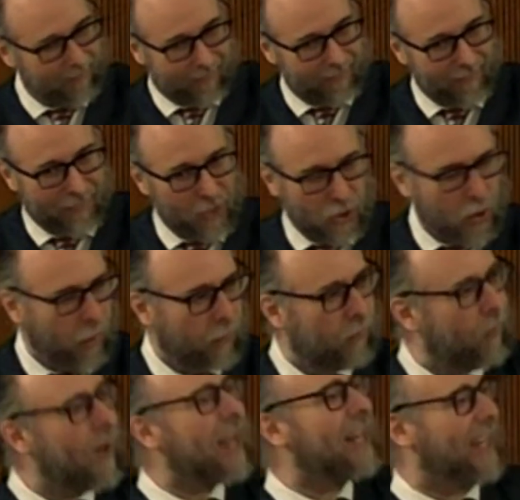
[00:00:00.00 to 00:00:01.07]
the
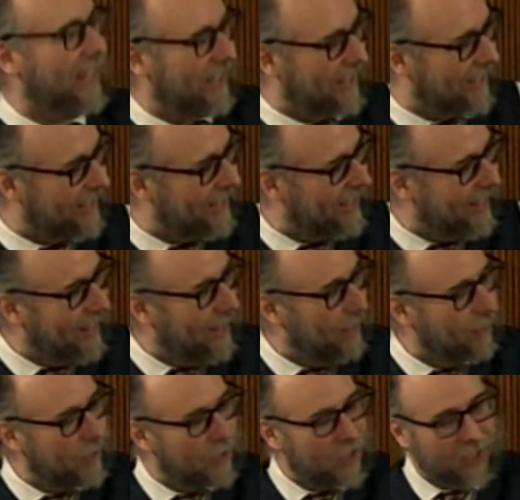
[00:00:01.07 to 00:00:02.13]
Euphrates,
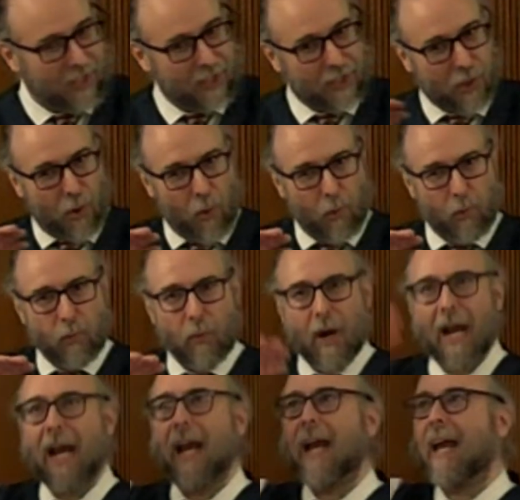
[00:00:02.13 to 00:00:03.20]
which is
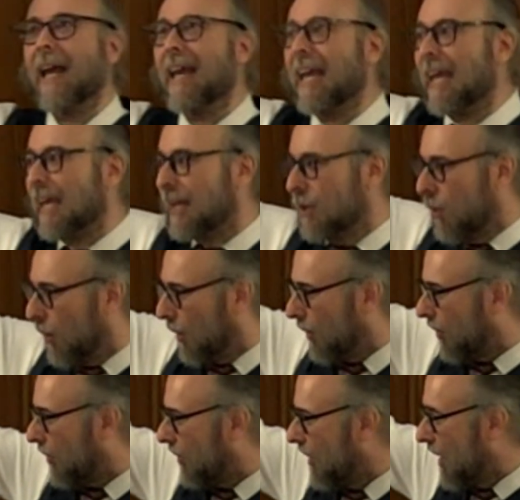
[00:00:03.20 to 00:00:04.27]
way north,
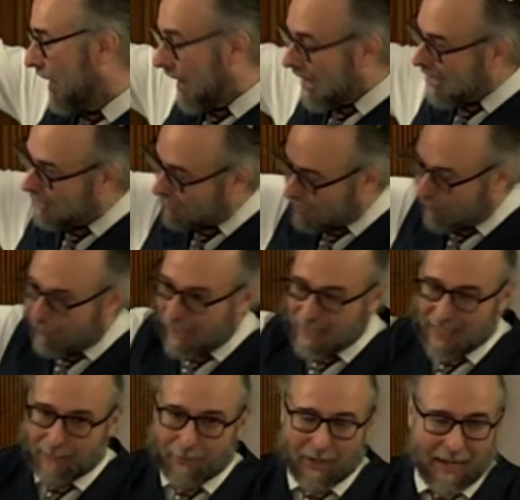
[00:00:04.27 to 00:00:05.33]
and
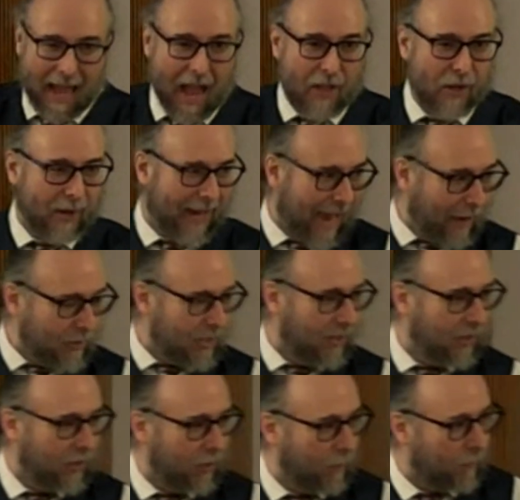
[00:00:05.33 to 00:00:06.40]
depending upon how you're counting the
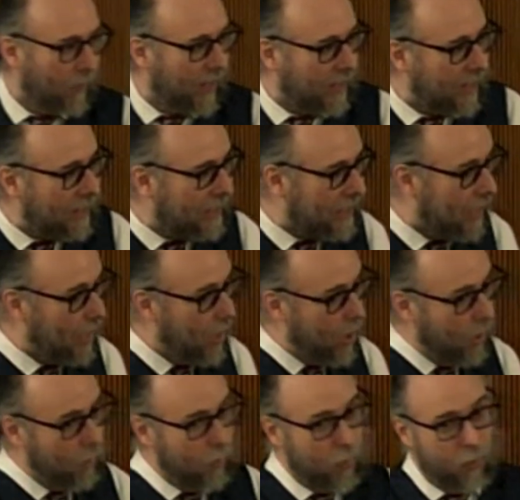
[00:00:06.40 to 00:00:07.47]
Euphrates,
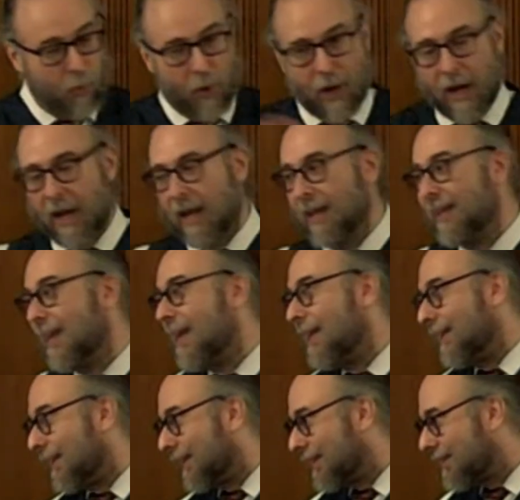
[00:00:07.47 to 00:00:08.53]
way
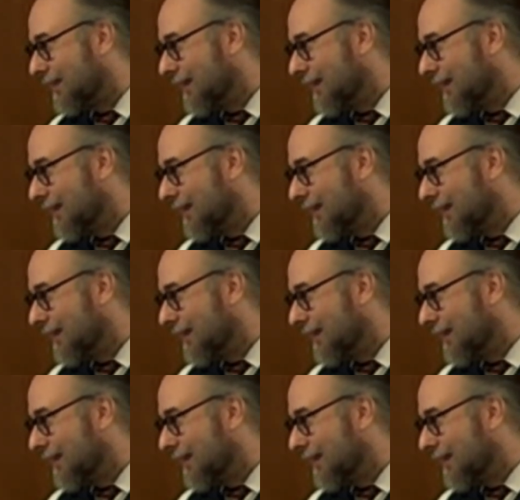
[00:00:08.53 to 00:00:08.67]
east,